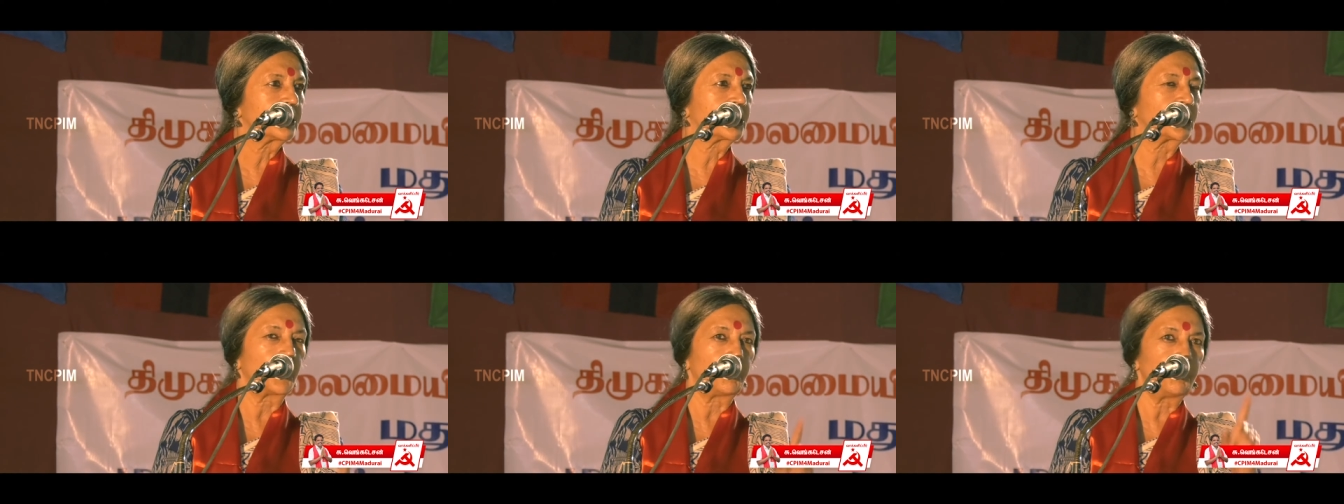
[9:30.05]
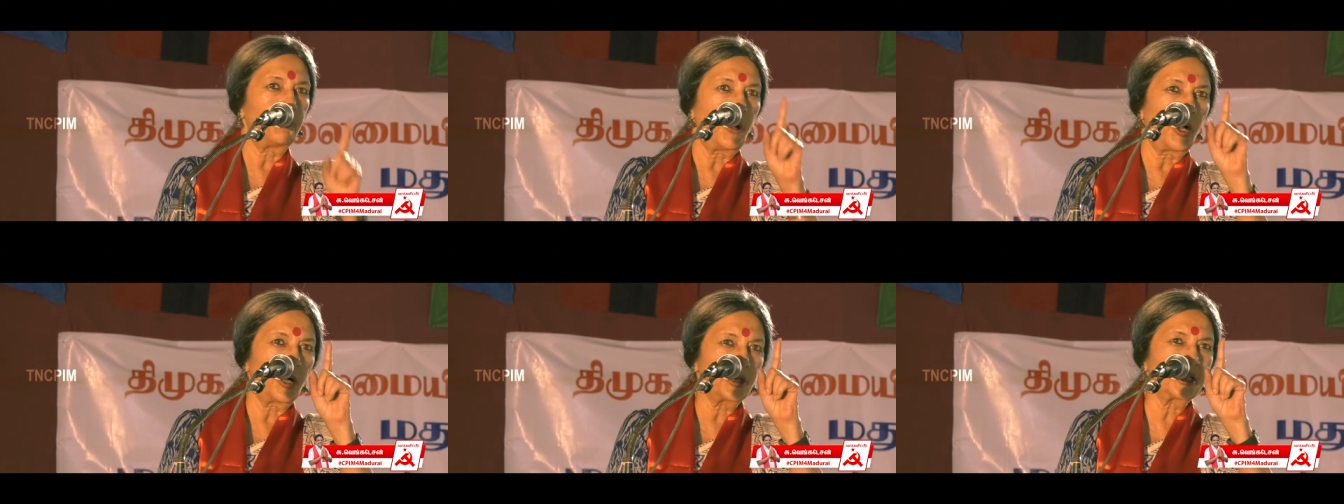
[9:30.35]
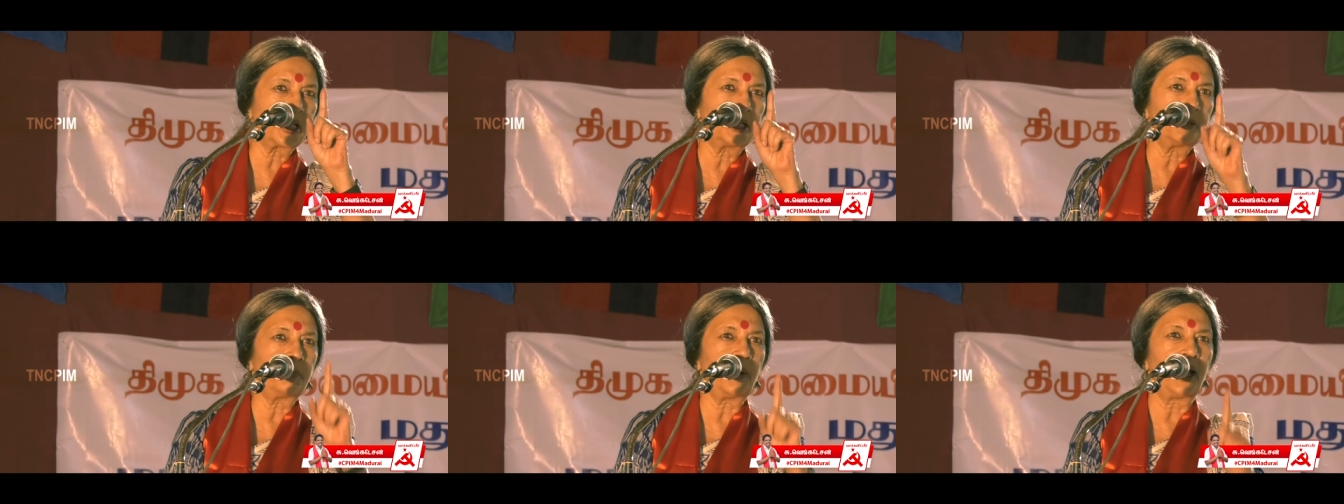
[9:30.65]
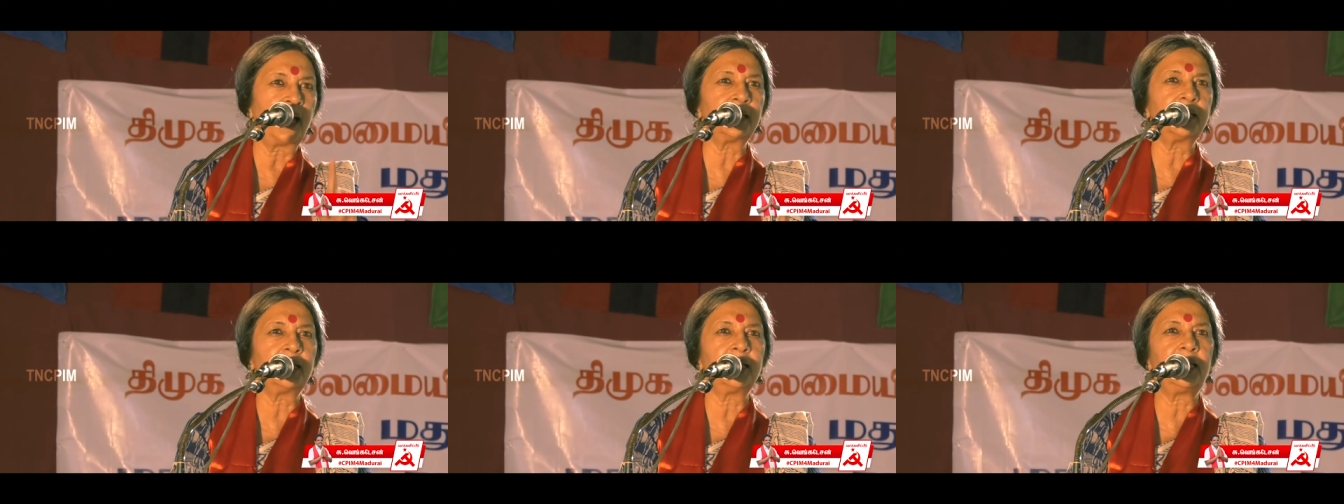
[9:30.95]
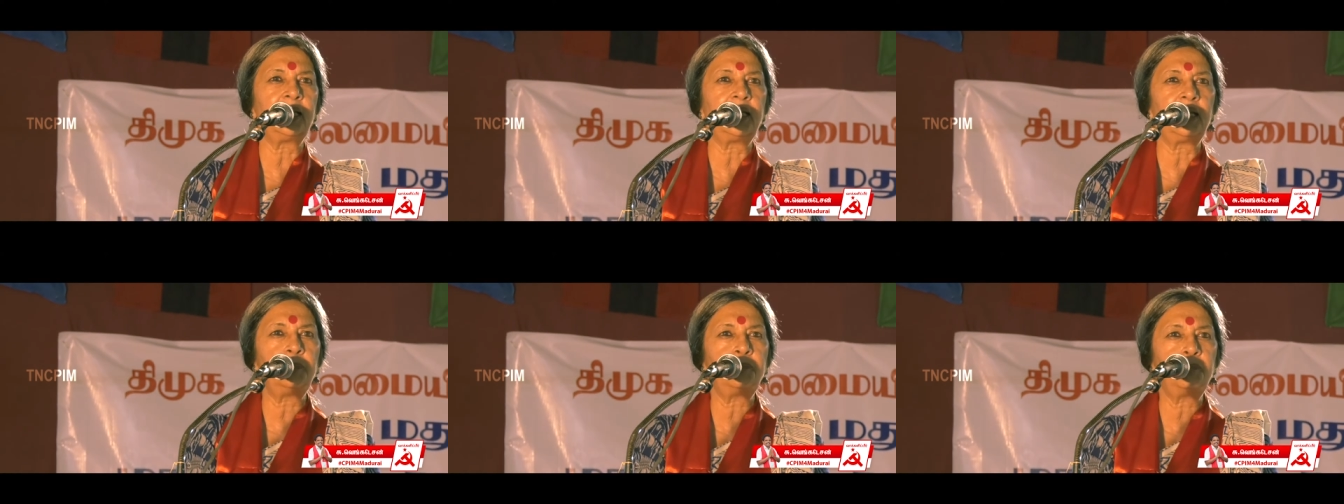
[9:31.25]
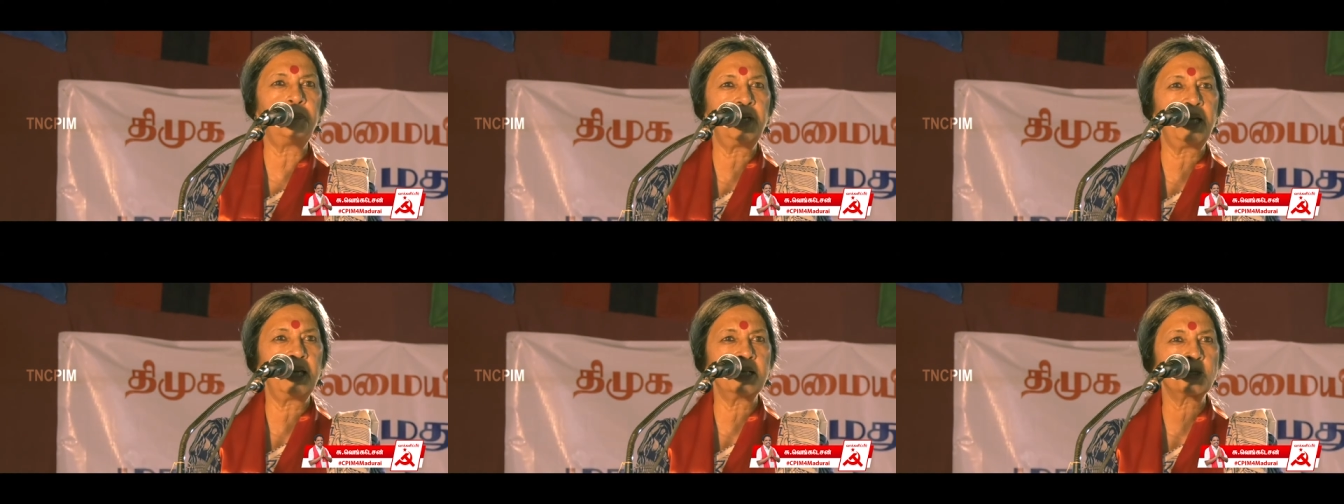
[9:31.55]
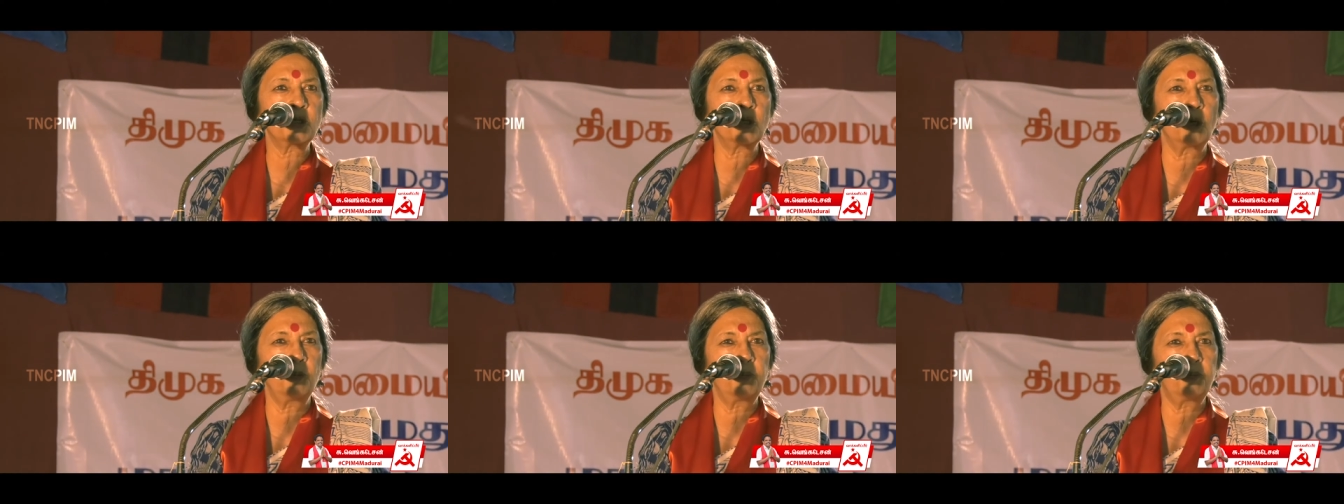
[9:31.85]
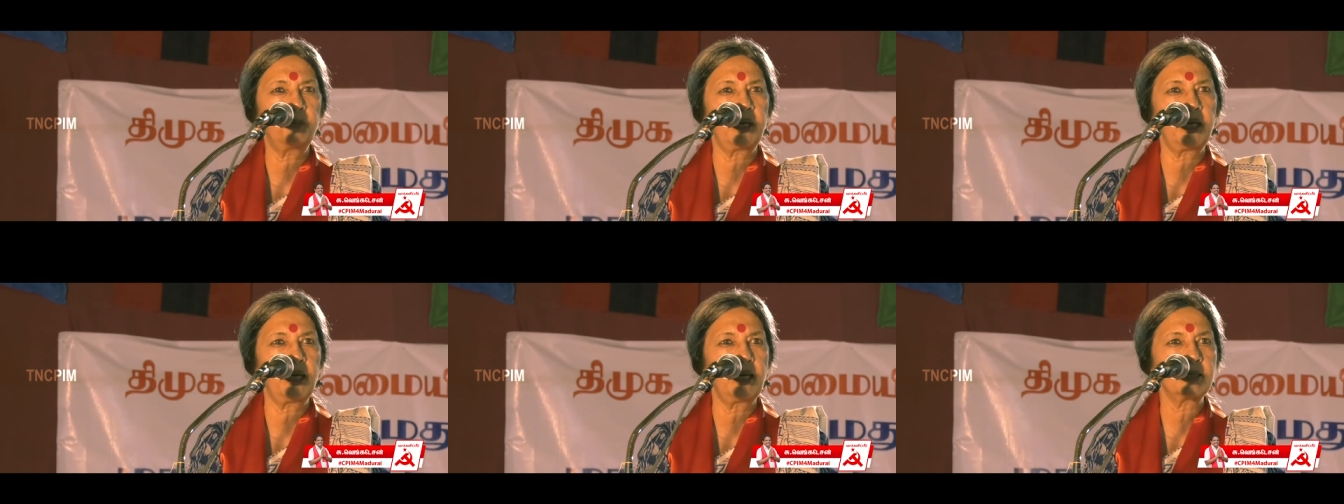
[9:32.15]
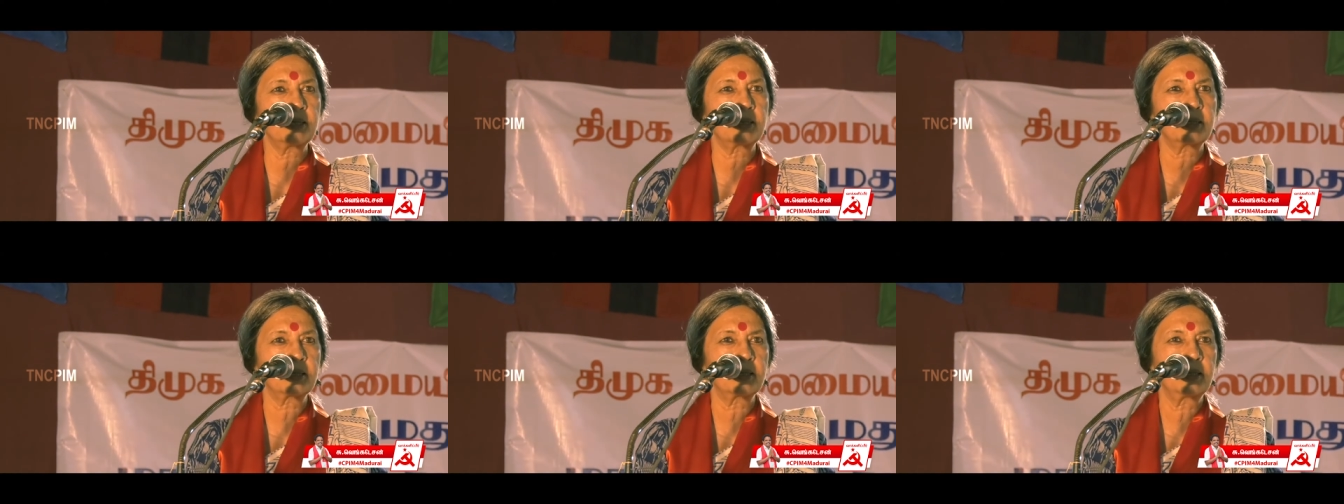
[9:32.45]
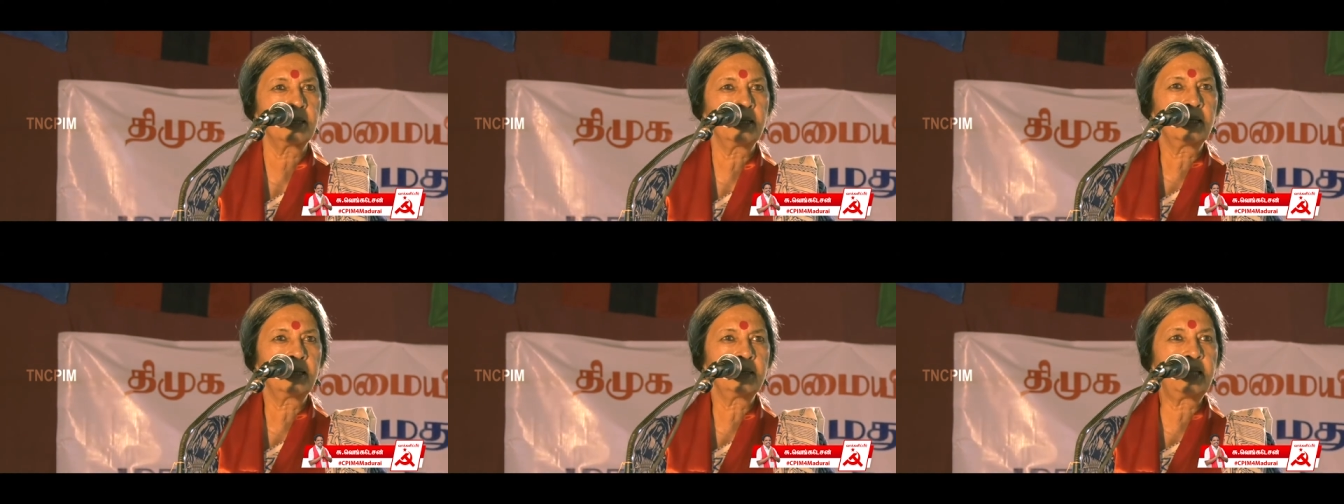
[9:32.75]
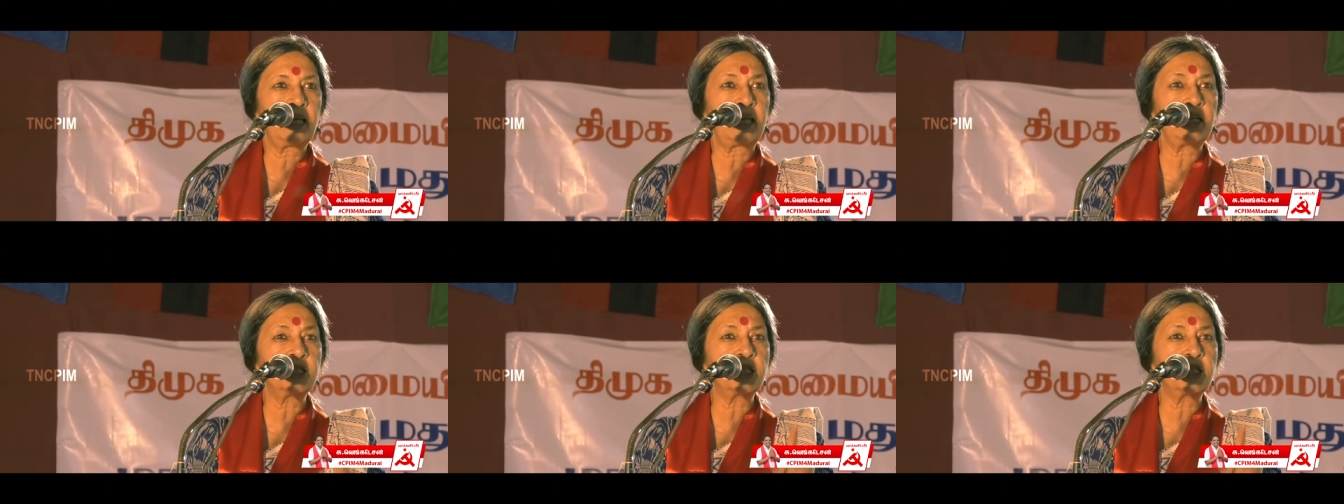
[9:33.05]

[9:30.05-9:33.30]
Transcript: supported by the E P S O P S, they